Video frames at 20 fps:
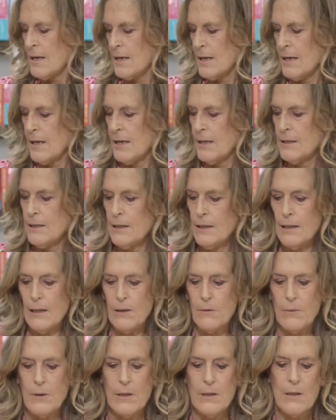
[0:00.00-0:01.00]
in
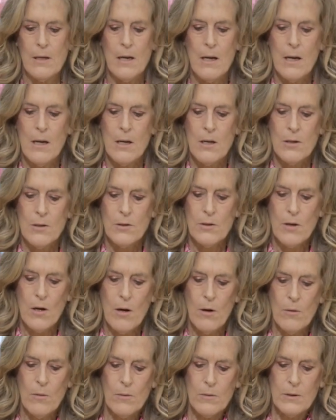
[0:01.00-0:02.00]
liquid.
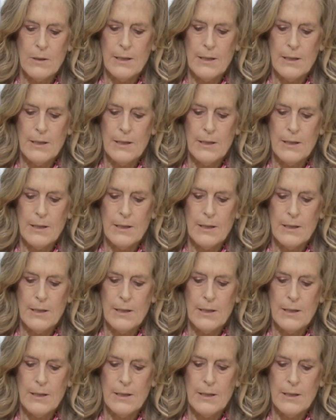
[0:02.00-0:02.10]
So